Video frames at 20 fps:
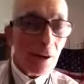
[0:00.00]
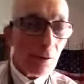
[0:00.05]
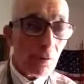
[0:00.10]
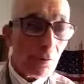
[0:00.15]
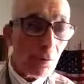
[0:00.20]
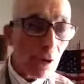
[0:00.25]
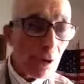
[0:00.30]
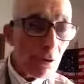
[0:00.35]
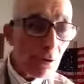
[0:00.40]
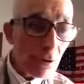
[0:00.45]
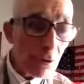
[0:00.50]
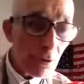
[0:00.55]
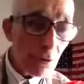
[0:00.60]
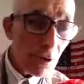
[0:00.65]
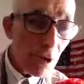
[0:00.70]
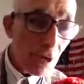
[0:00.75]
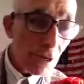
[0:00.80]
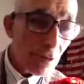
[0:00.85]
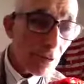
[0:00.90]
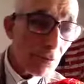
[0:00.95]
What do you,
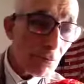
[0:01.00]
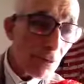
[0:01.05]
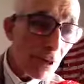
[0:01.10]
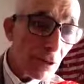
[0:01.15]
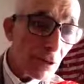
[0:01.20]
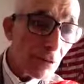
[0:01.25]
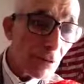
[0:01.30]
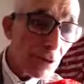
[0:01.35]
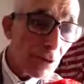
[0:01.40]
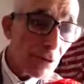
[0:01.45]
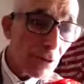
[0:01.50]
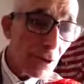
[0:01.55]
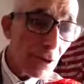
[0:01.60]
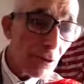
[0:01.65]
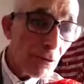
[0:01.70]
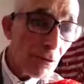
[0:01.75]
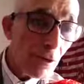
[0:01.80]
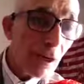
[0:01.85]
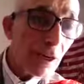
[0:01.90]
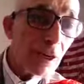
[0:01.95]
what do you,
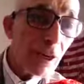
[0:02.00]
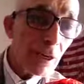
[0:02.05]
what